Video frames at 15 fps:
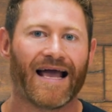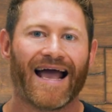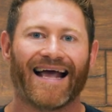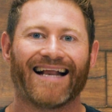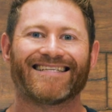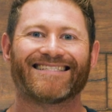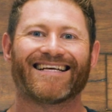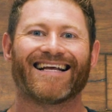and
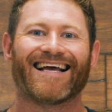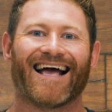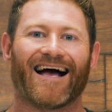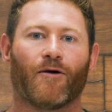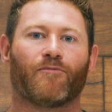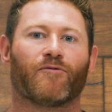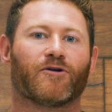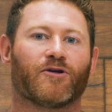it's going to
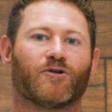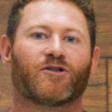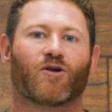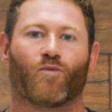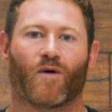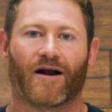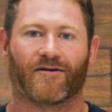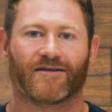help reduce the
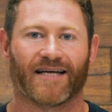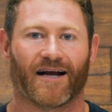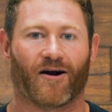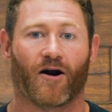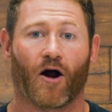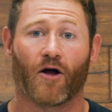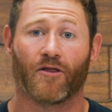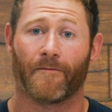wear and
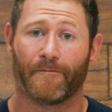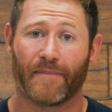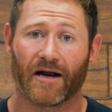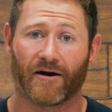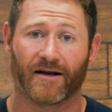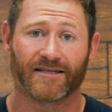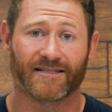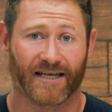tear on the
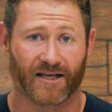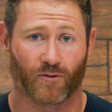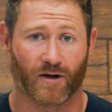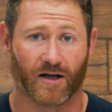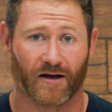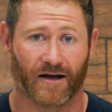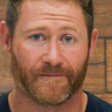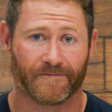bearings in your
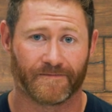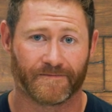wheel hub.